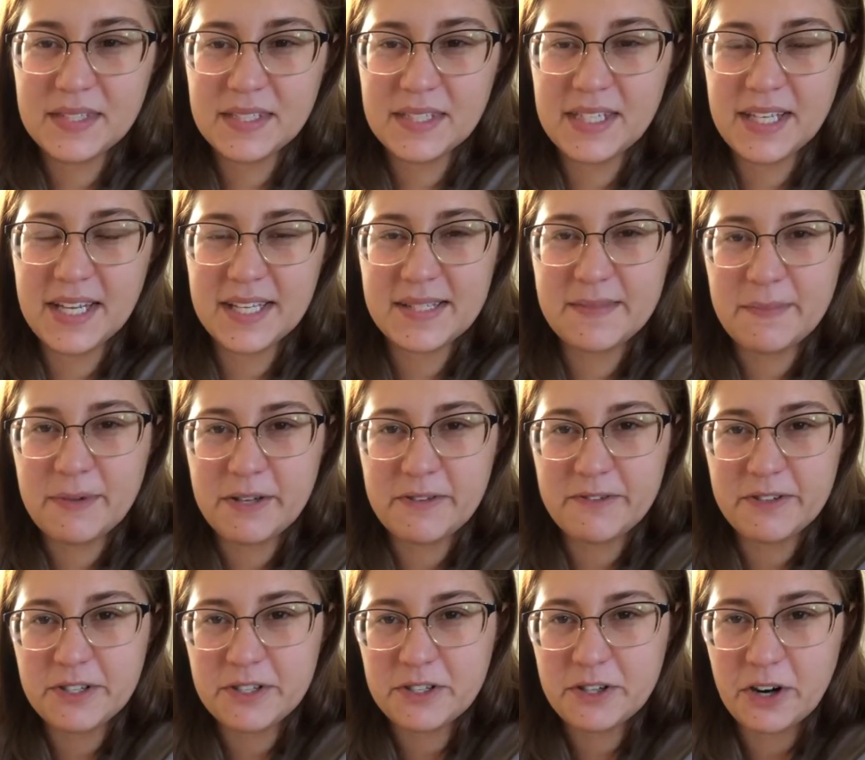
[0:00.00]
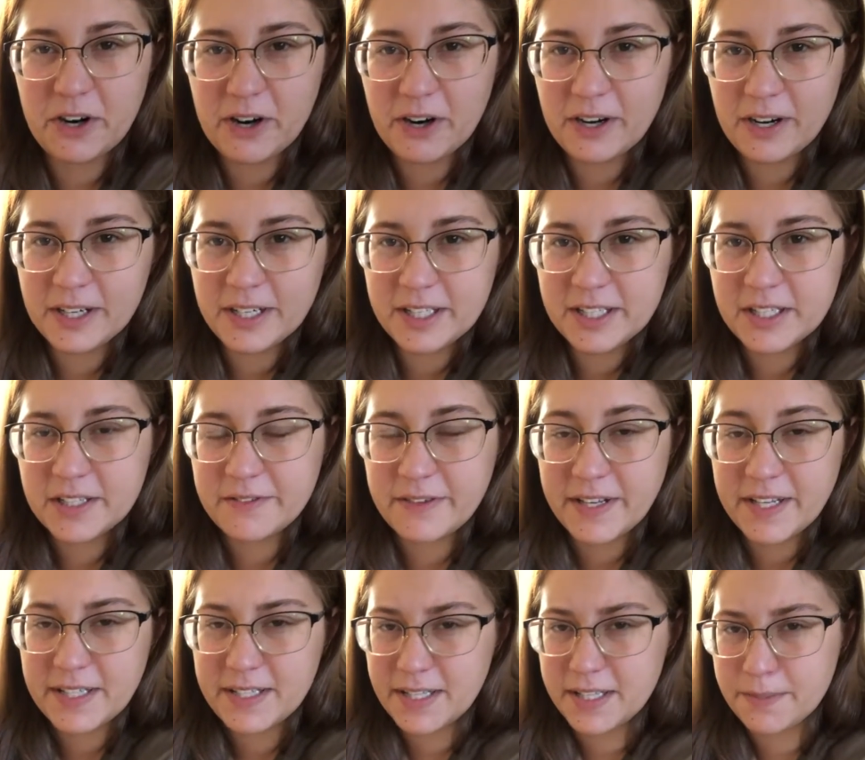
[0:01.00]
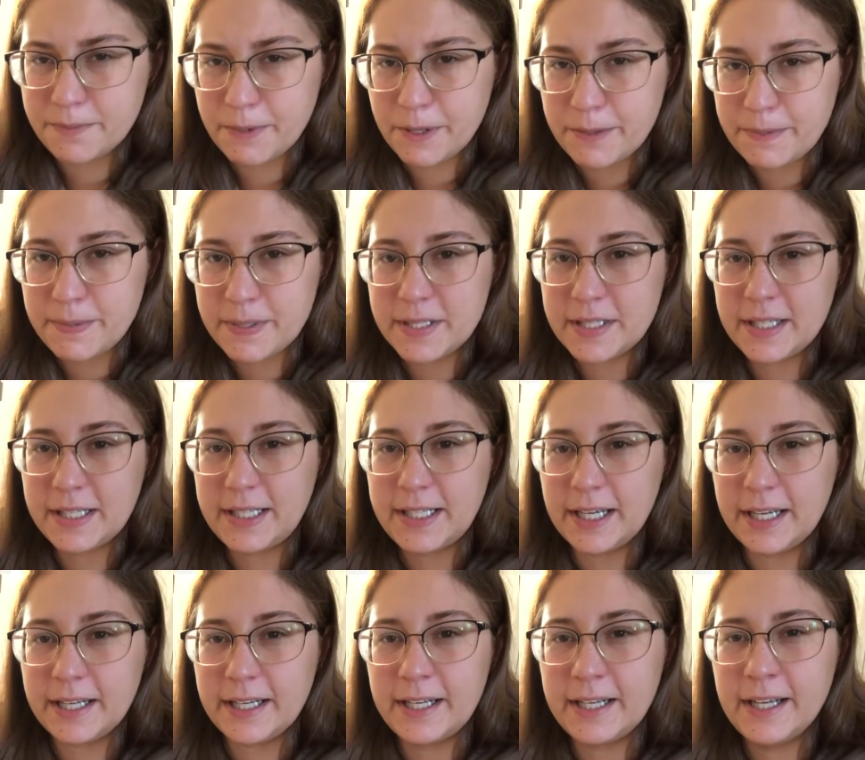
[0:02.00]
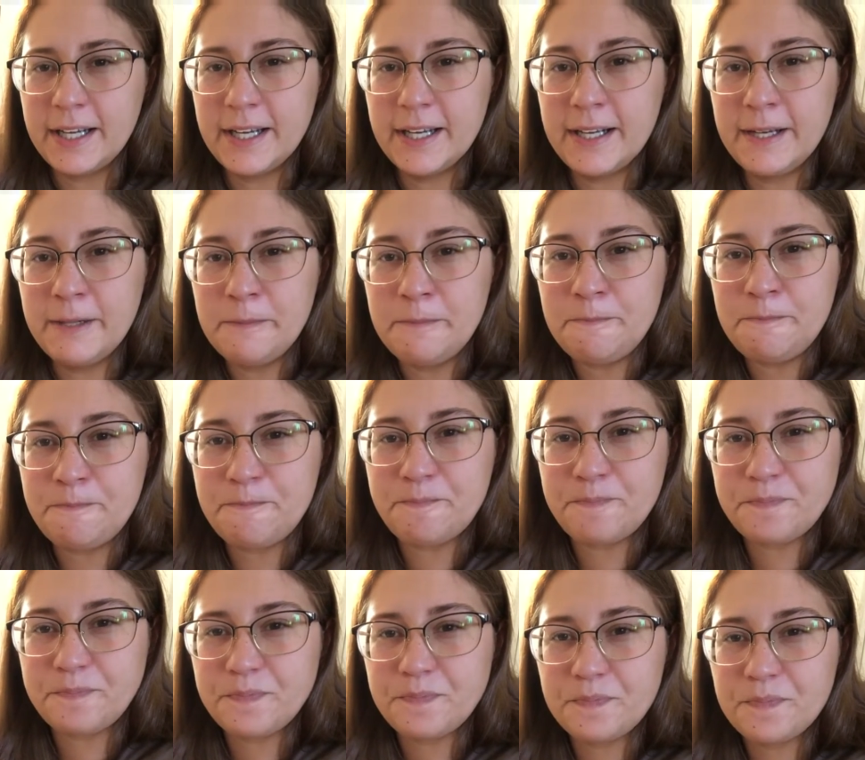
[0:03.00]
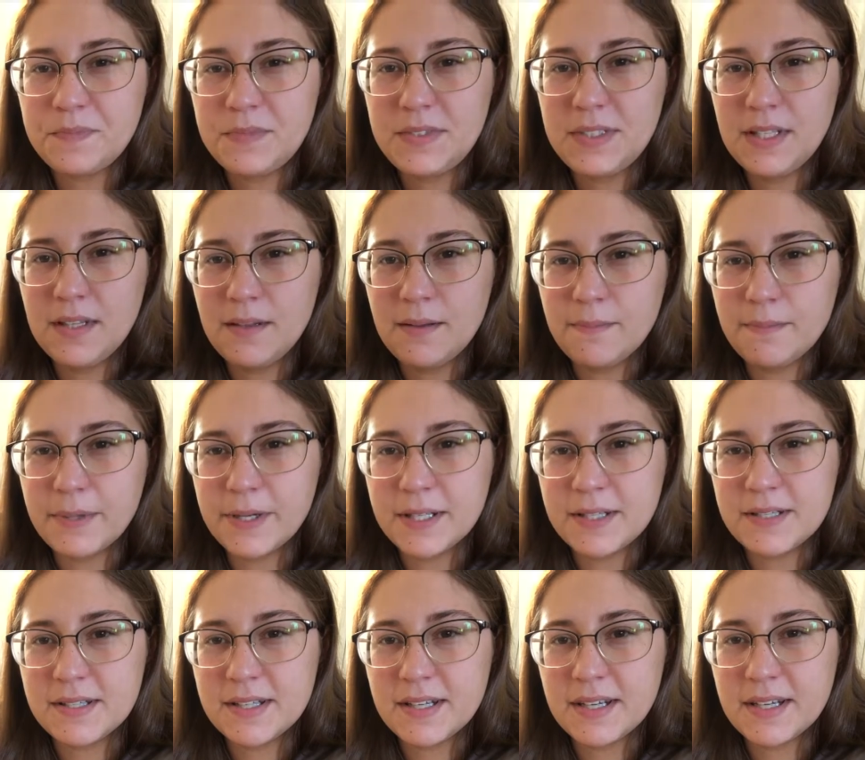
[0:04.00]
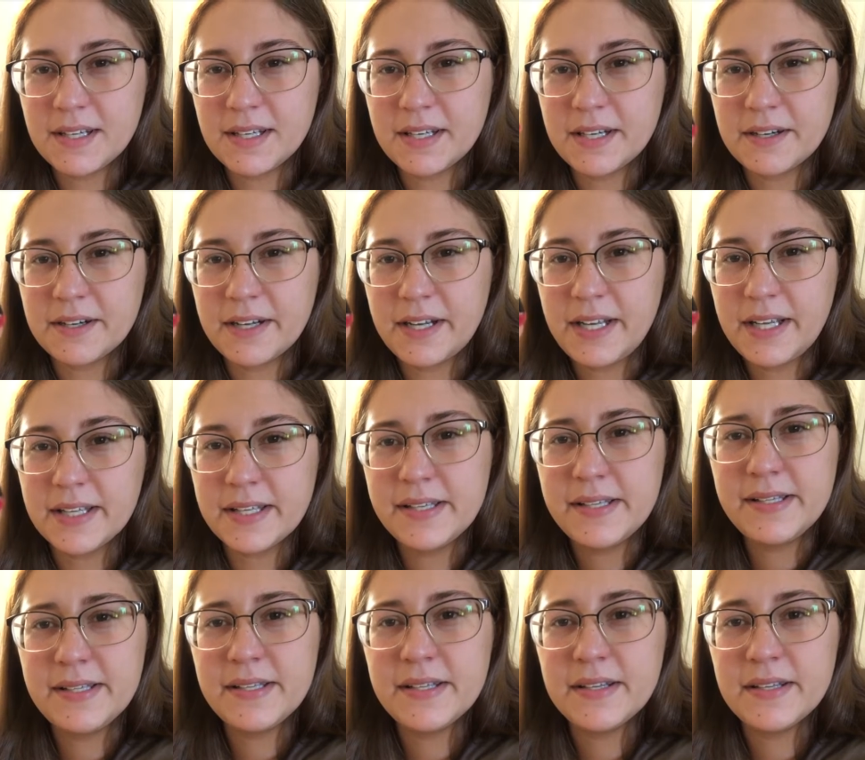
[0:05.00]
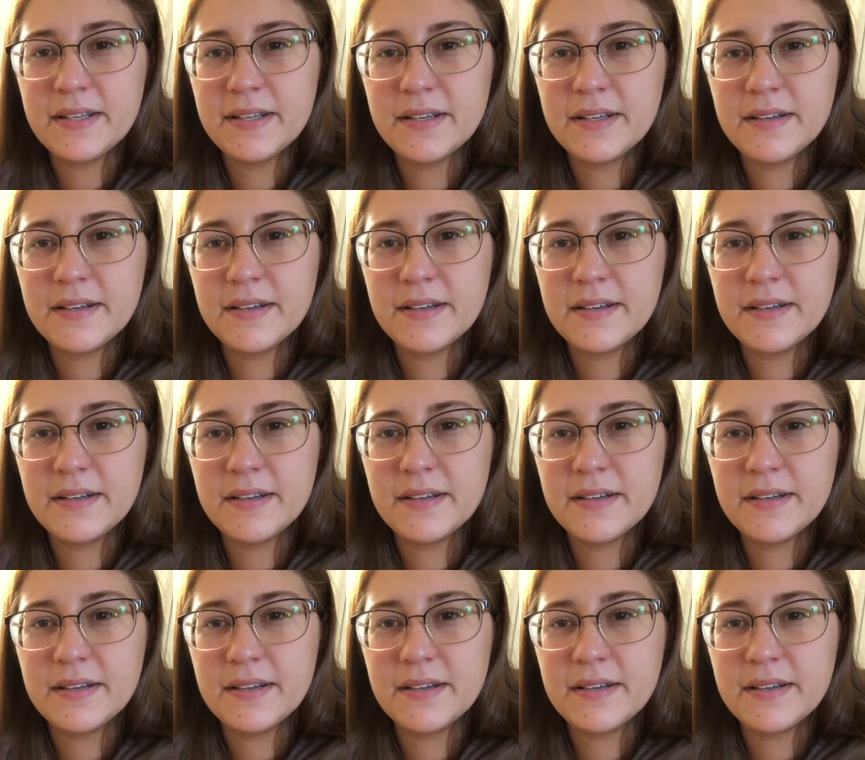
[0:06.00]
He has a bit of a scar on his face that's purposely done. But here he is.